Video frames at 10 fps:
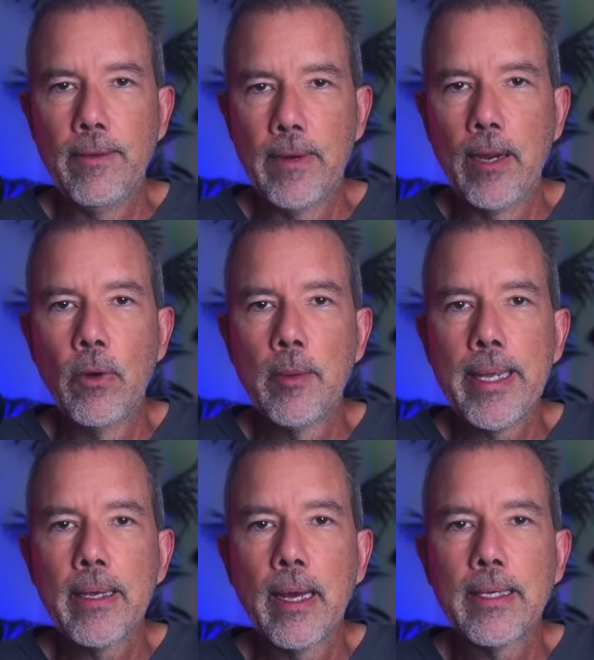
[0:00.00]
If I want to
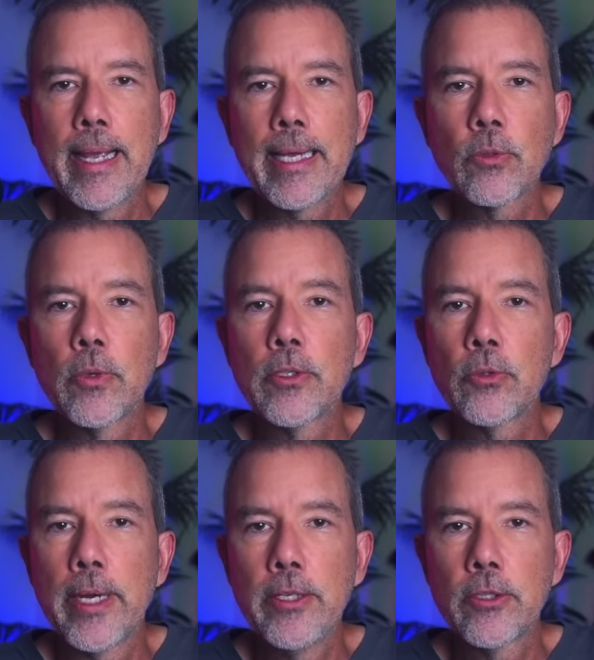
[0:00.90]
make contacts with
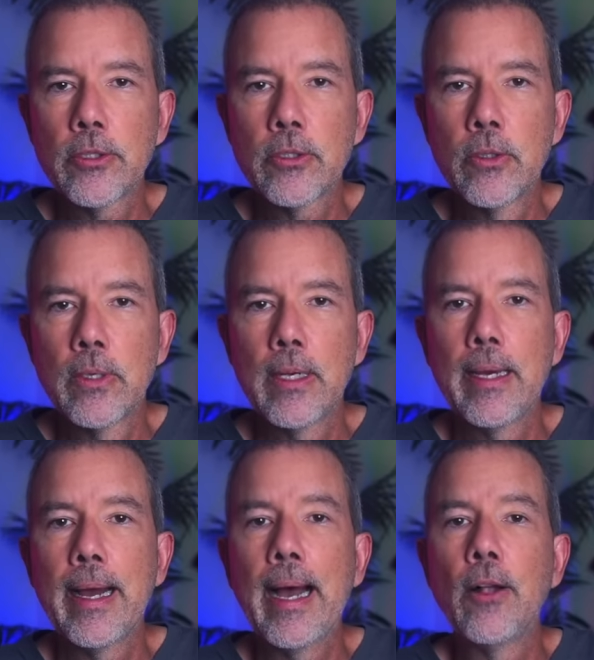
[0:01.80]
strangers,
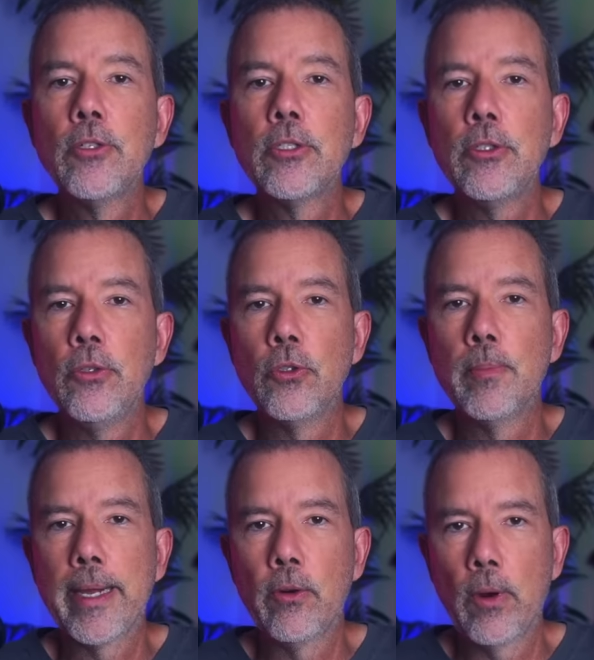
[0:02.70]
I'll just use
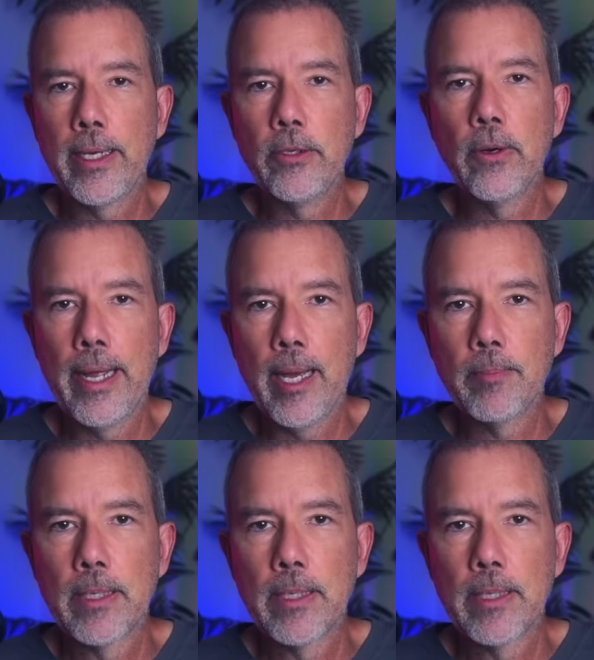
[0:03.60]
my Grindr app.